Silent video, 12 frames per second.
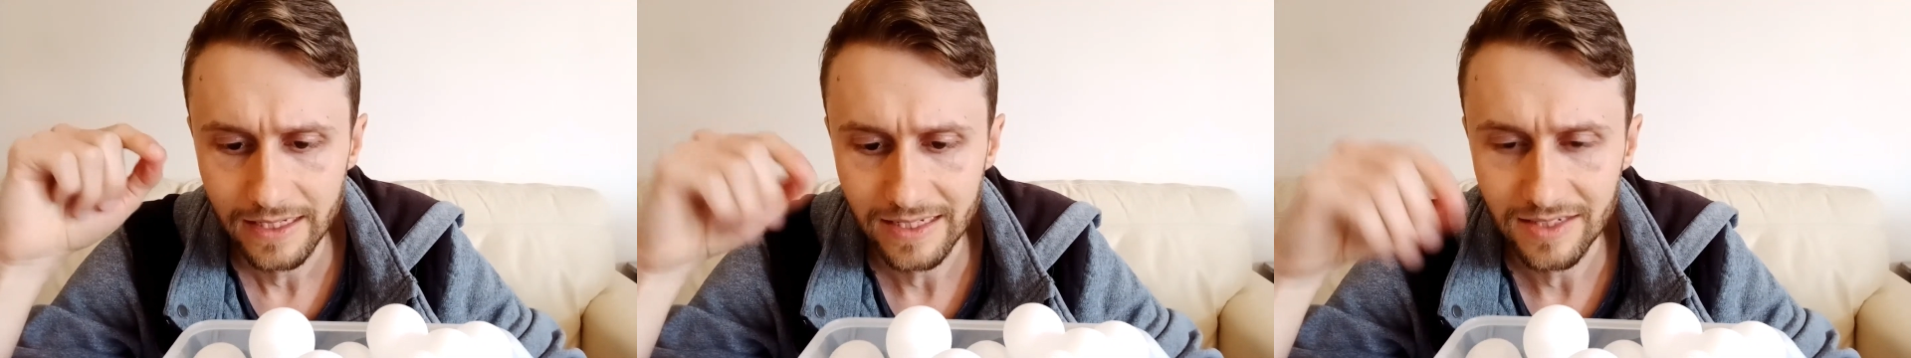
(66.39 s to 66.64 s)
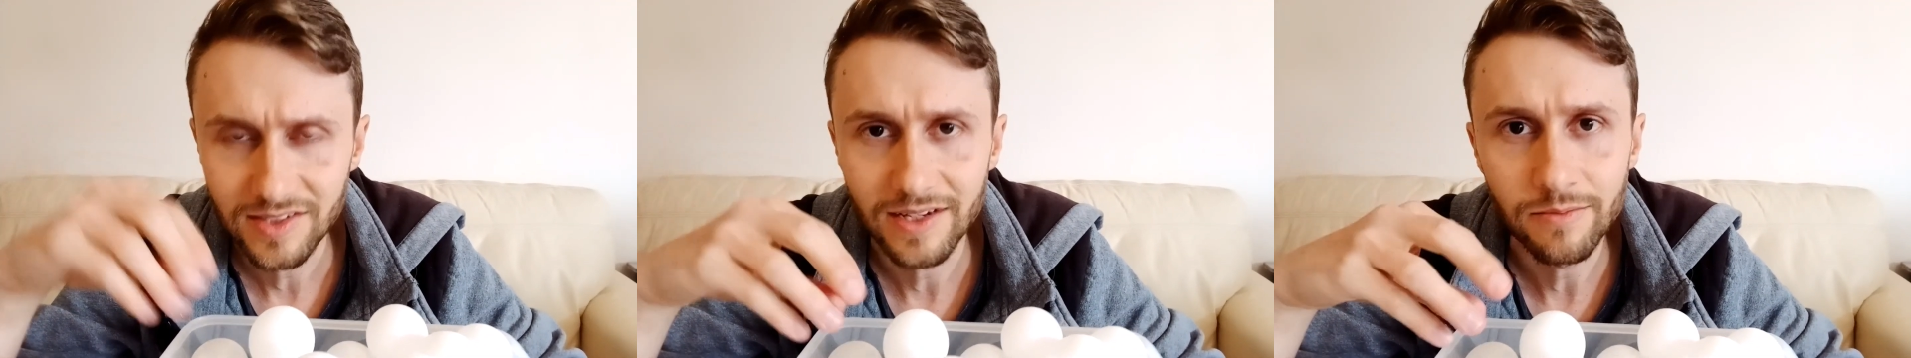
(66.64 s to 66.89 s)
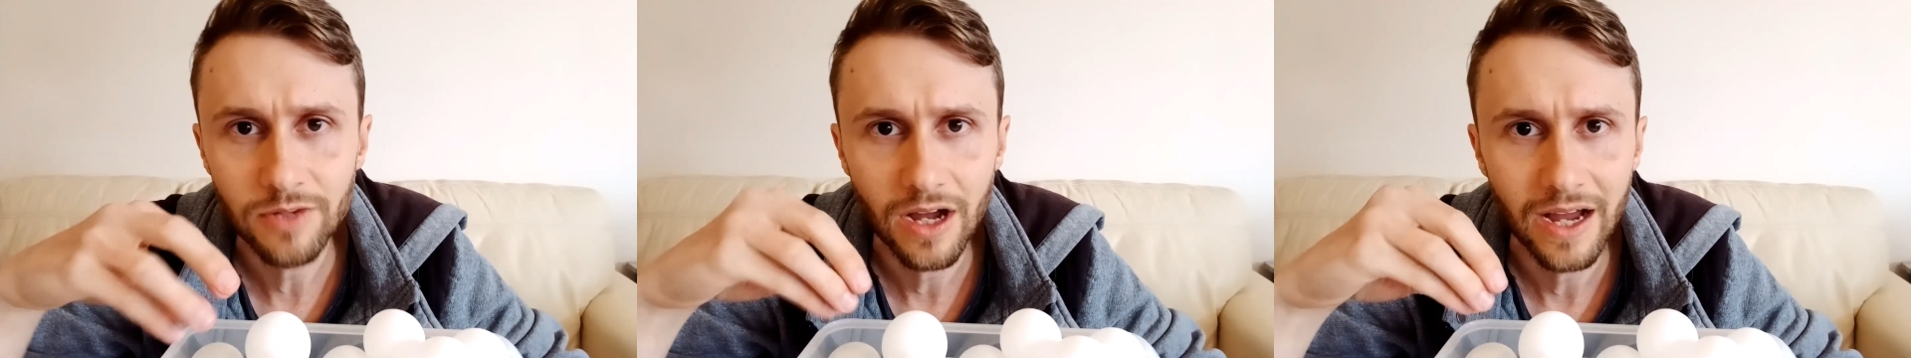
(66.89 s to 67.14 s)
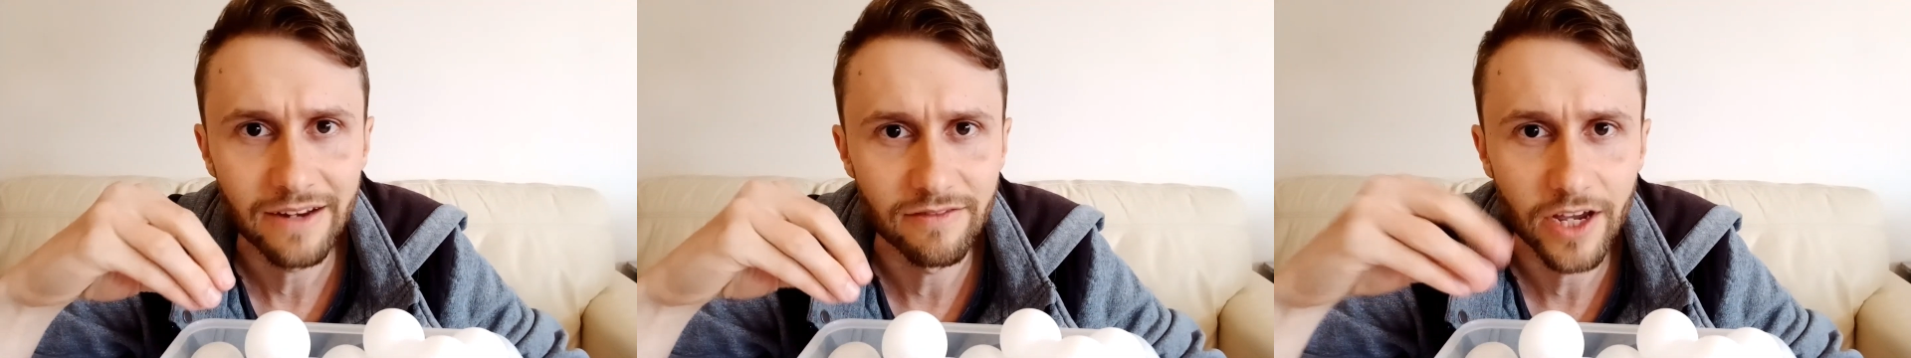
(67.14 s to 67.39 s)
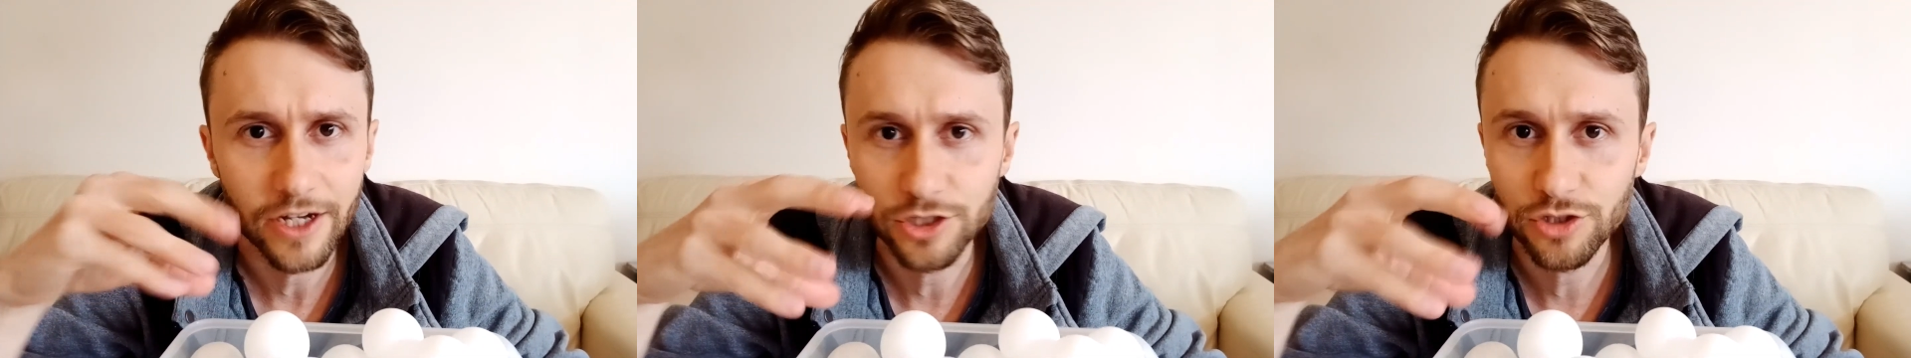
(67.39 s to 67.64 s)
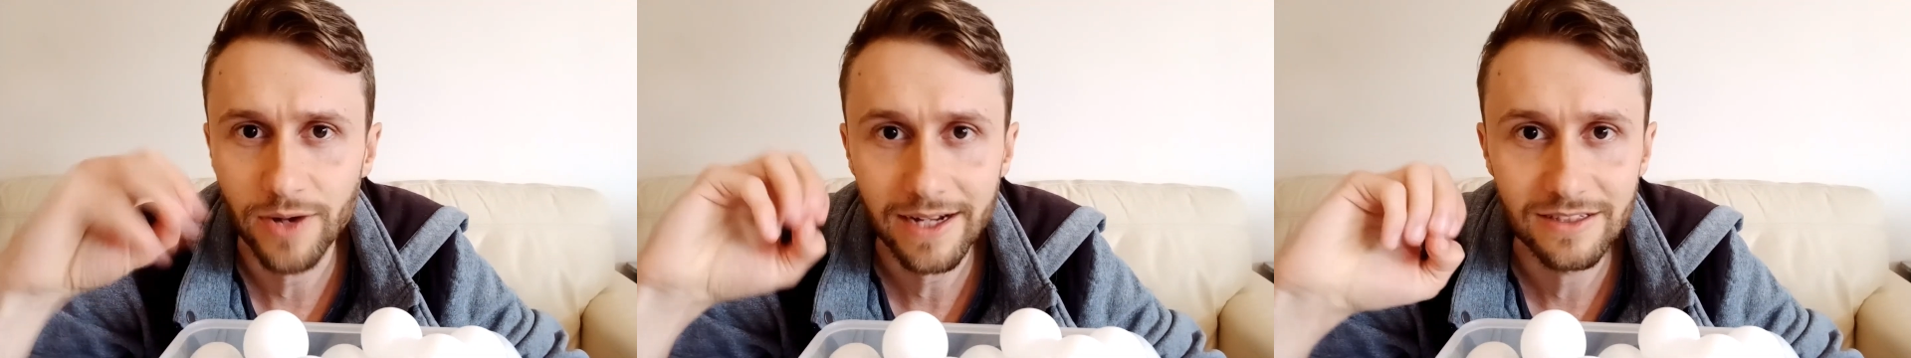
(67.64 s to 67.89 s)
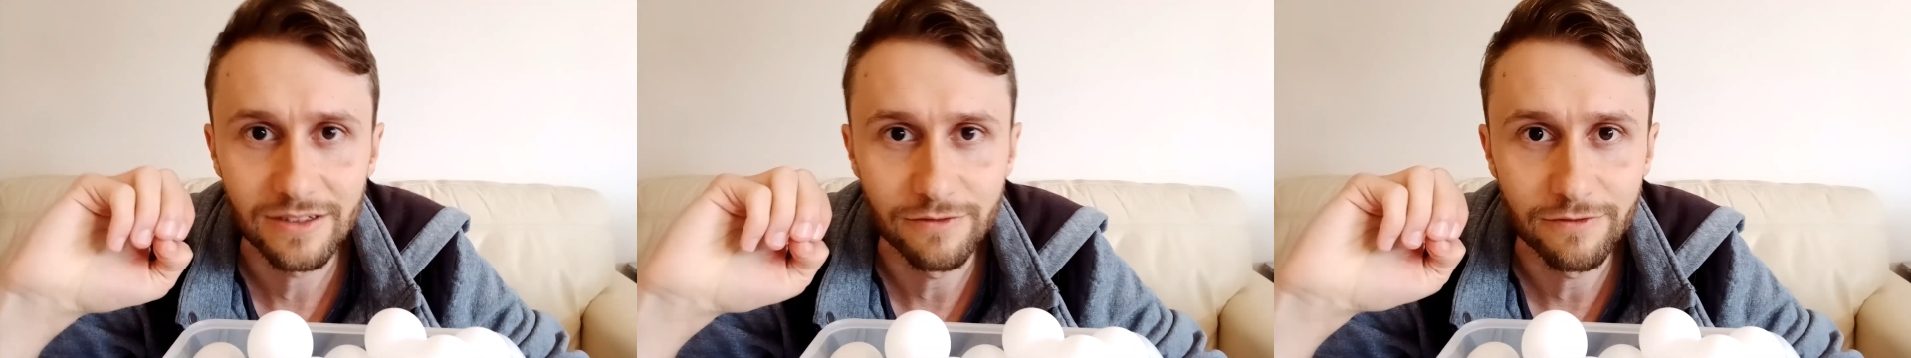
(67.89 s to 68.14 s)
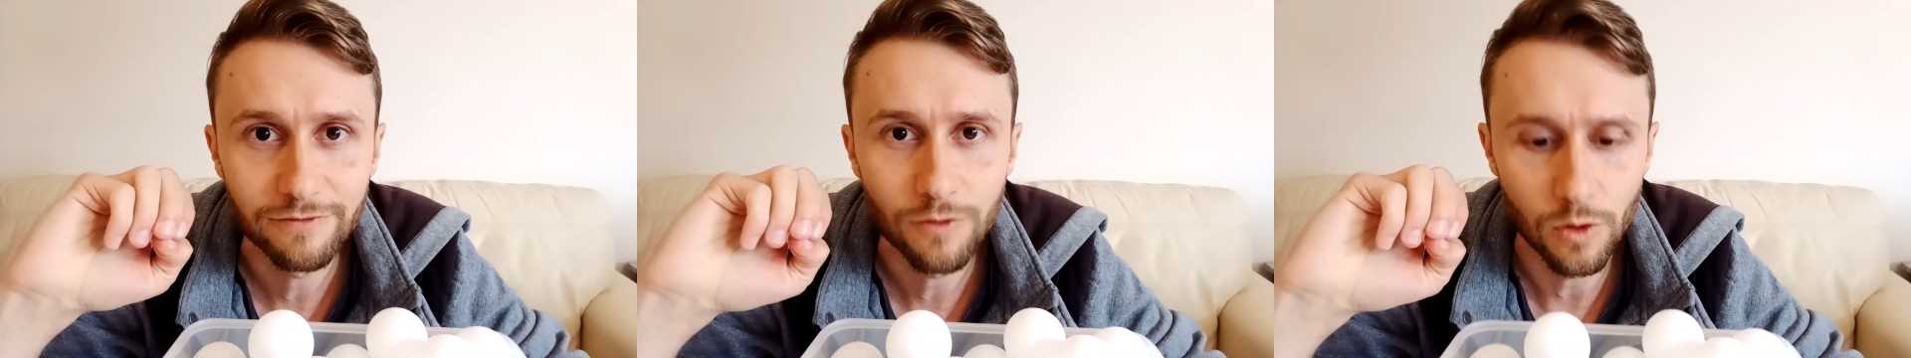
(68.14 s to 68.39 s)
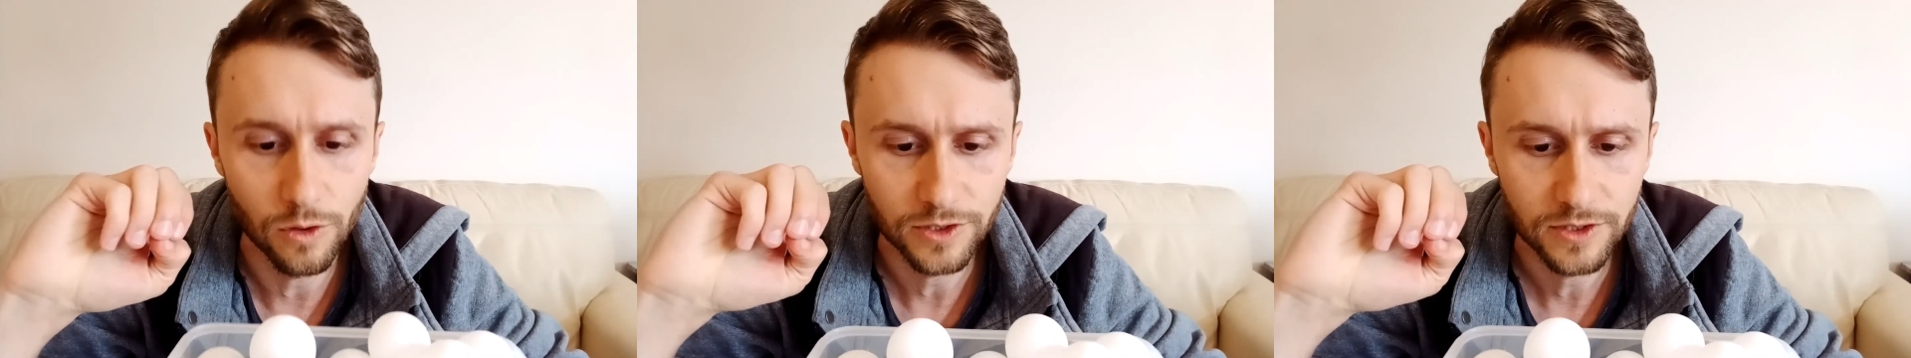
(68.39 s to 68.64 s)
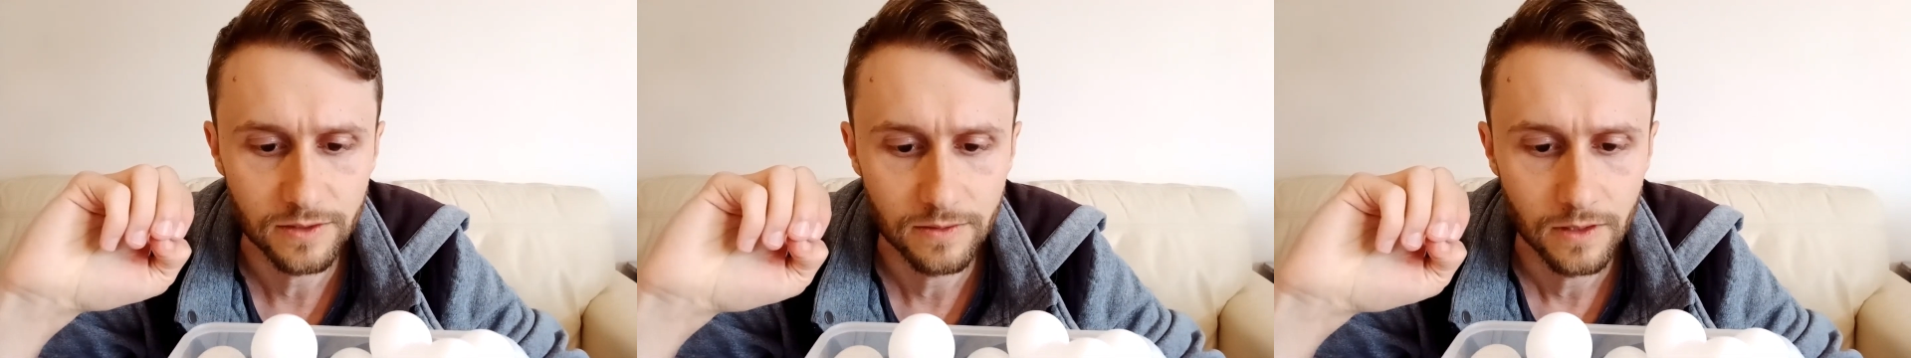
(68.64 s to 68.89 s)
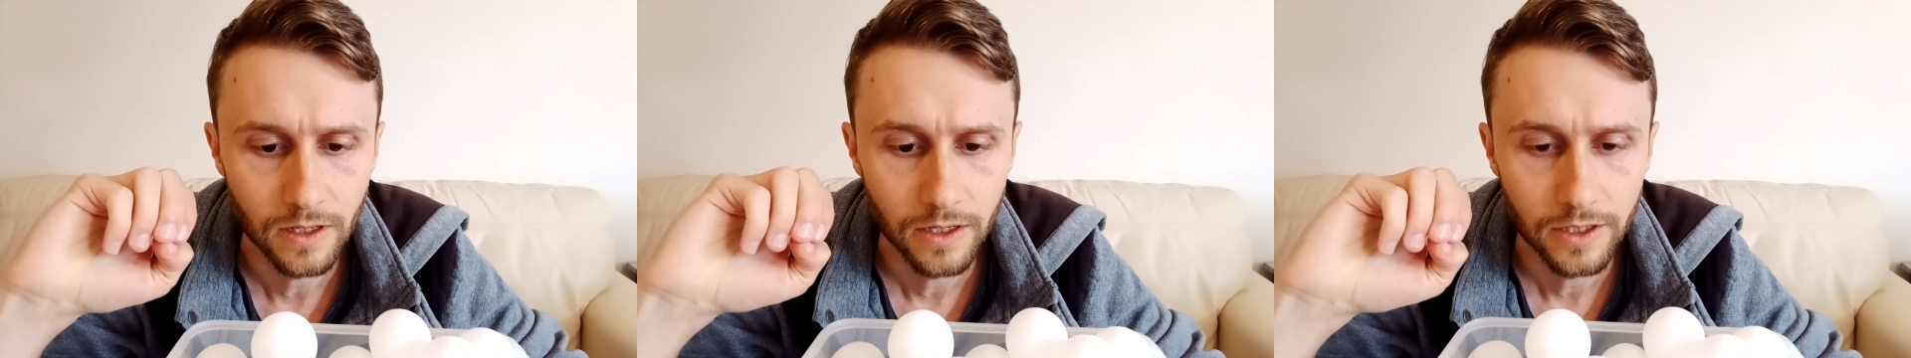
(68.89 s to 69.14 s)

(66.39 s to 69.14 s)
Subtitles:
is some kind of attractive force.